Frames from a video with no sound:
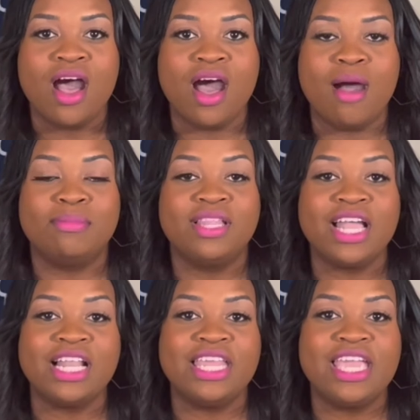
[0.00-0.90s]
Um,
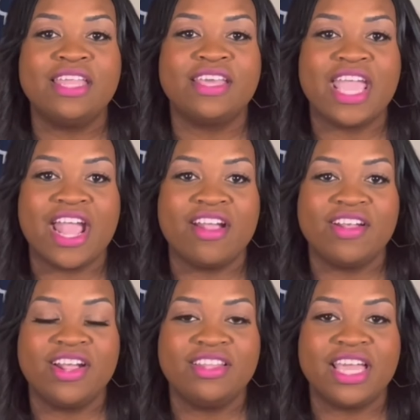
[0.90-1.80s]
luckily, the
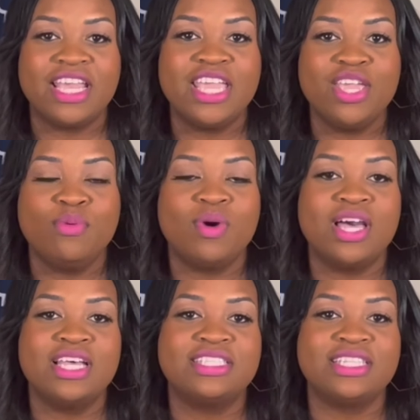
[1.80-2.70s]
carrier that he
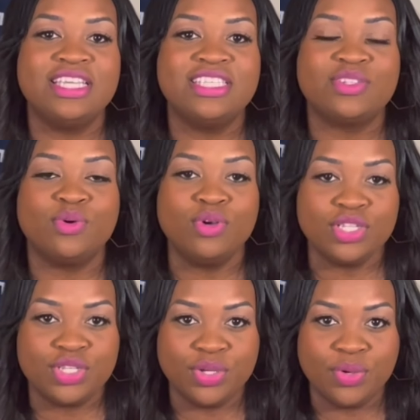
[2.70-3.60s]
was leased
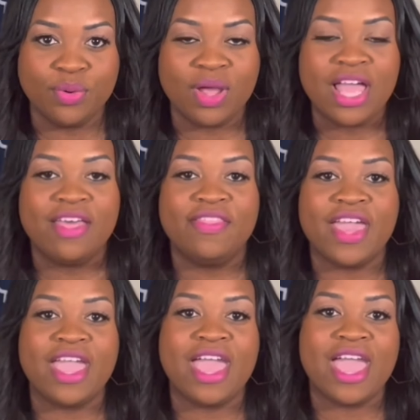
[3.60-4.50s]
onto,
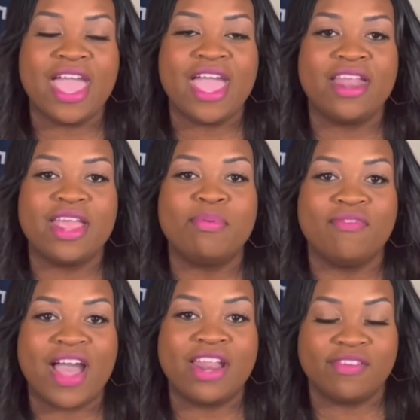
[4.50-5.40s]
they had they
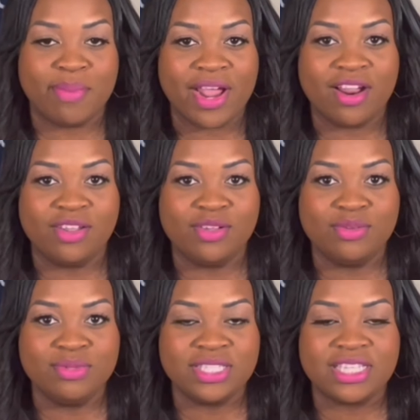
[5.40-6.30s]
provided repair
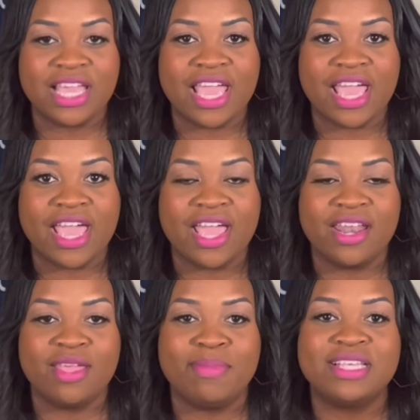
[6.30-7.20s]
loans,
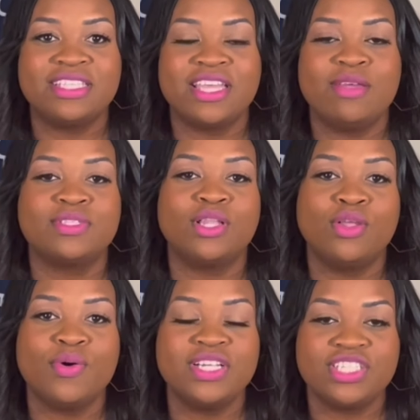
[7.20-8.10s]
and basically it was a
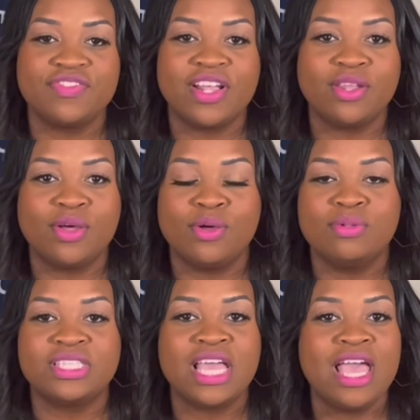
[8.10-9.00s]
low interest rate
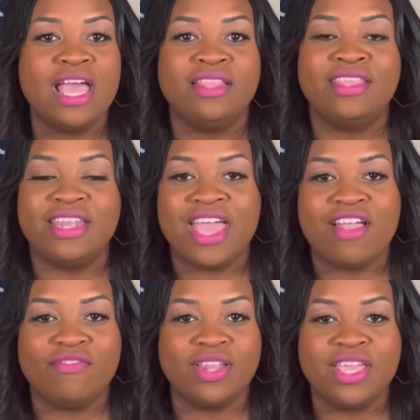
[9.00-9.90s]
loans didn't
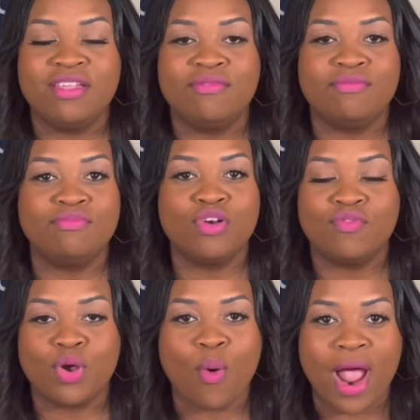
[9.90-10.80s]
have really
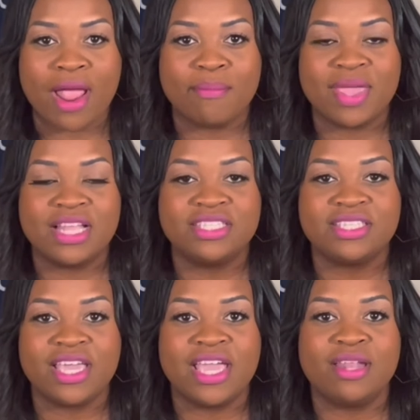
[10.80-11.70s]
real
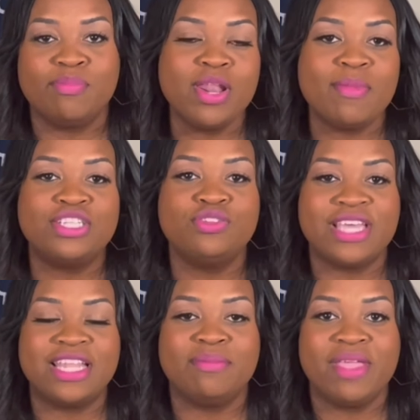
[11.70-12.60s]
requirements and pretty much you
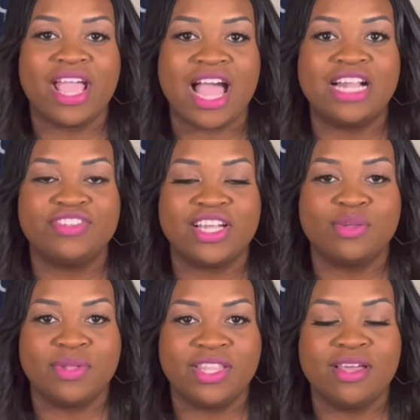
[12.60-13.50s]
just had to be a
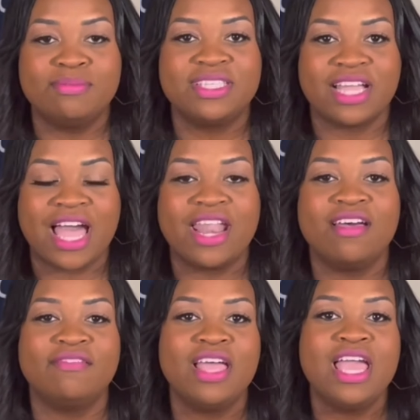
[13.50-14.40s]
contractor with them to kind
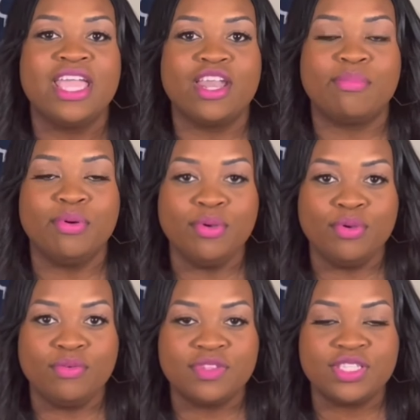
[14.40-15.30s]
of get
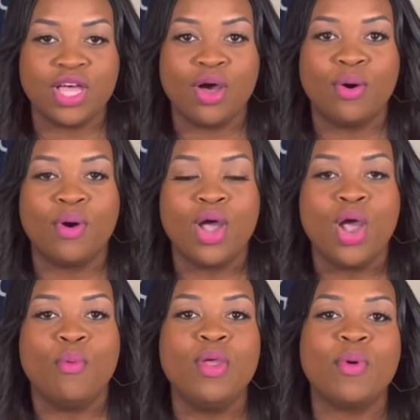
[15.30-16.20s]
approved so
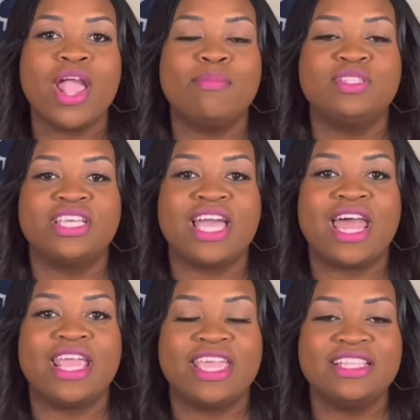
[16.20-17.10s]
we were able to
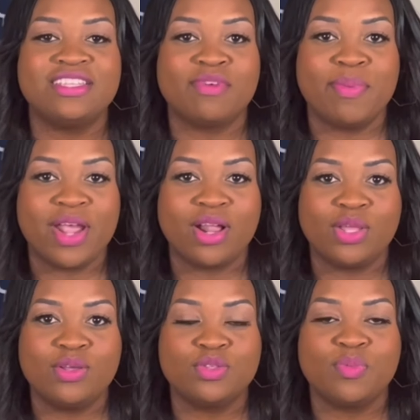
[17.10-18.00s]
kind of get some repair
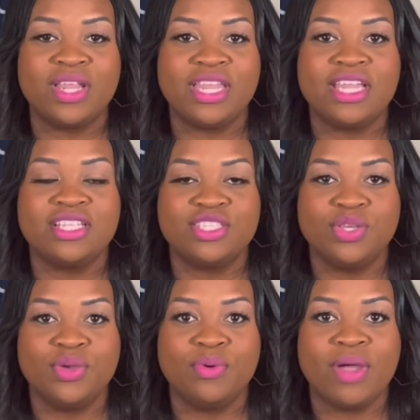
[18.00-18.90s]
loans we needed
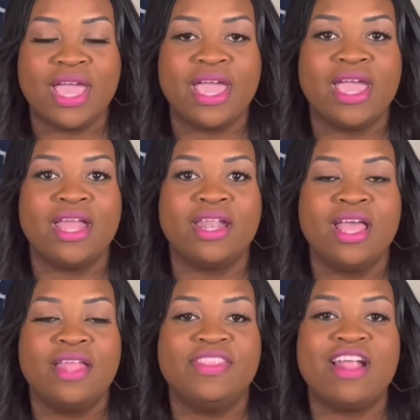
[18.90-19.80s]
to and
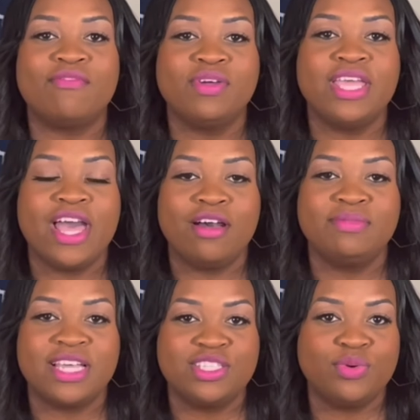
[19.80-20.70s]
that really
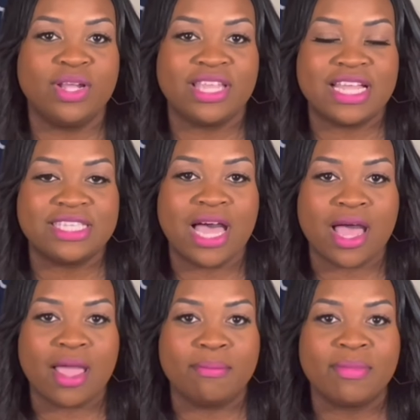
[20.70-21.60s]
helped us during that
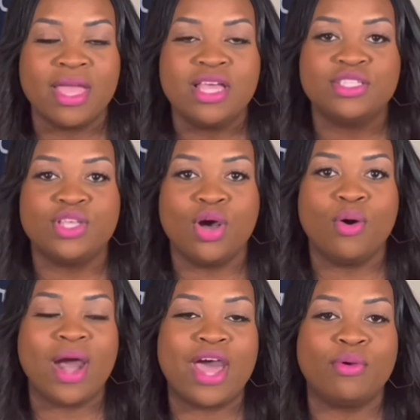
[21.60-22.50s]
time
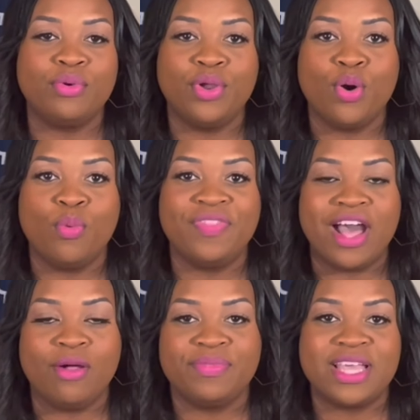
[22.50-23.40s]
so i don't know
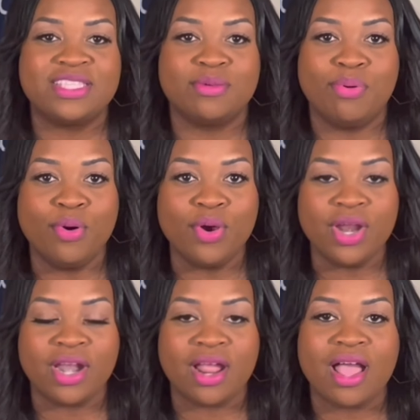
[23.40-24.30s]
without that
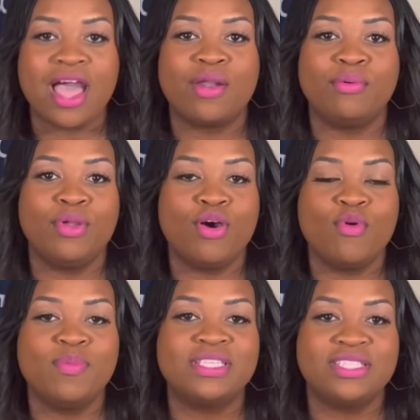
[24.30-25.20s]
support i don't know
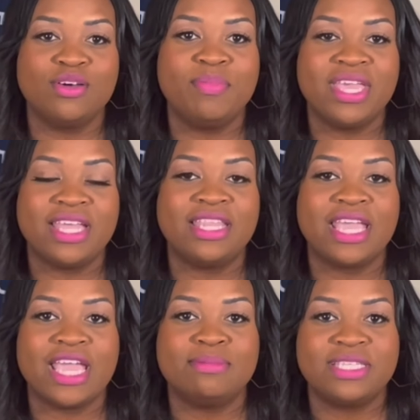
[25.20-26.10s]
we would still be in the
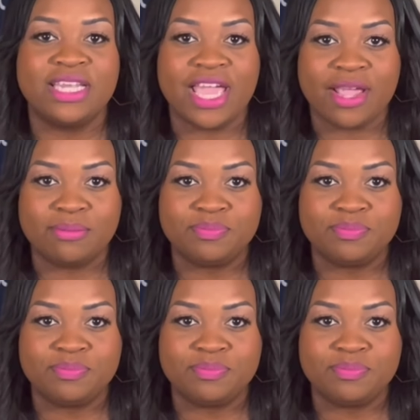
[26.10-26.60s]
game today